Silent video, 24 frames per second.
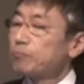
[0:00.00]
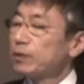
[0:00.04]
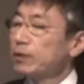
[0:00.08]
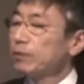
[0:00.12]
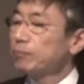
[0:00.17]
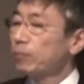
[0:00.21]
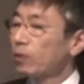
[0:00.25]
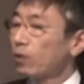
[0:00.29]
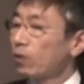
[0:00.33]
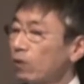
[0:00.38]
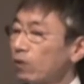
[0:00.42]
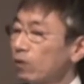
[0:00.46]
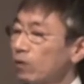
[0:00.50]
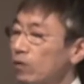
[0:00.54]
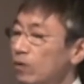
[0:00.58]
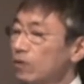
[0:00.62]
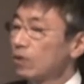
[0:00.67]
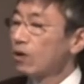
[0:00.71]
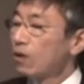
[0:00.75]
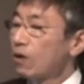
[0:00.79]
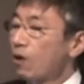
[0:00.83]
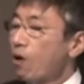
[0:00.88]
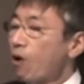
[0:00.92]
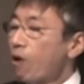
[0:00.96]
People
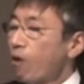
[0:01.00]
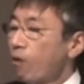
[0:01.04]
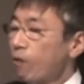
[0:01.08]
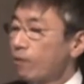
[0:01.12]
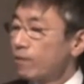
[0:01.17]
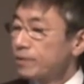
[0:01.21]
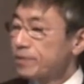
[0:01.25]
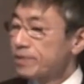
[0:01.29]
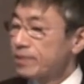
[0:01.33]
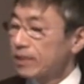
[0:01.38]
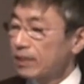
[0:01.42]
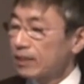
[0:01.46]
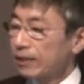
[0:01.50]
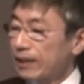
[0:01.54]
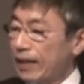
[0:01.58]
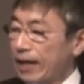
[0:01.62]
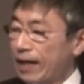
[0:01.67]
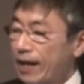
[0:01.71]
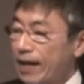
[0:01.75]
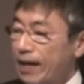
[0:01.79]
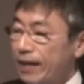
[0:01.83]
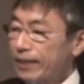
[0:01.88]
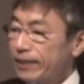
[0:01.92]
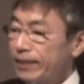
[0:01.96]
on the
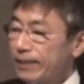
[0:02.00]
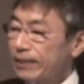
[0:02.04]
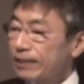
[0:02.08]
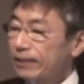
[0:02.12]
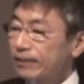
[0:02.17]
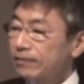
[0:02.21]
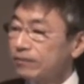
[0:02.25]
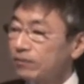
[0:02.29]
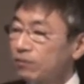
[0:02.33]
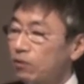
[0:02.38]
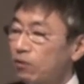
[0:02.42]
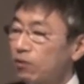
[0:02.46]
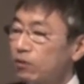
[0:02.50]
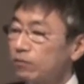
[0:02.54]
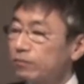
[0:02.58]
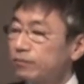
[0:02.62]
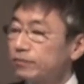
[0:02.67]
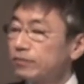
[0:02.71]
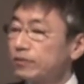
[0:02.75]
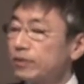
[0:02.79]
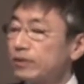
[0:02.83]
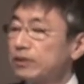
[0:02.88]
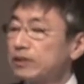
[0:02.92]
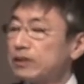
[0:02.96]
island
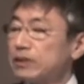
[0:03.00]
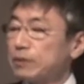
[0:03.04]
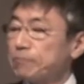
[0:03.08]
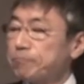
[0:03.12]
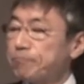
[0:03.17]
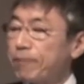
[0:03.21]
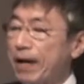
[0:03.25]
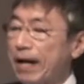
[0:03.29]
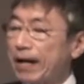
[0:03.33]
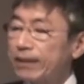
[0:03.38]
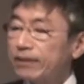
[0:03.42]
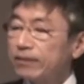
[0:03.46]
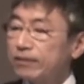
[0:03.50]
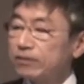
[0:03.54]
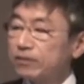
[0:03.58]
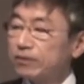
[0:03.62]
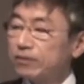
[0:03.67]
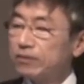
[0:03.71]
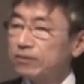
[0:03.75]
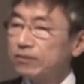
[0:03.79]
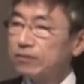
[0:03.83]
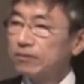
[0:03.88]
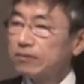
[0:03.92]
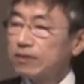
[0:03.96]
of
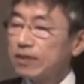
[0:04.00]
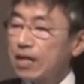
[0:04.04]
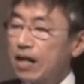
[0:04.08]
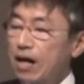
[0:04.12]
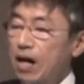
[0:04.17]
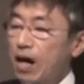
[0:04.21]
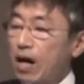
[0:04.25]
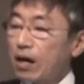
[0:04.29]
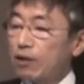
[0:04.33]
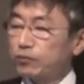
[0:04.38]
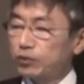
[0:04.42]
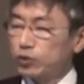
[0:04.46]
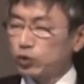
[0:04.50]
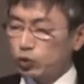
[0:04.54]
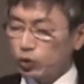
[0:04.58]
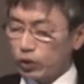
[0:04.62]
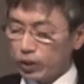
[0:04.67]
Zipang have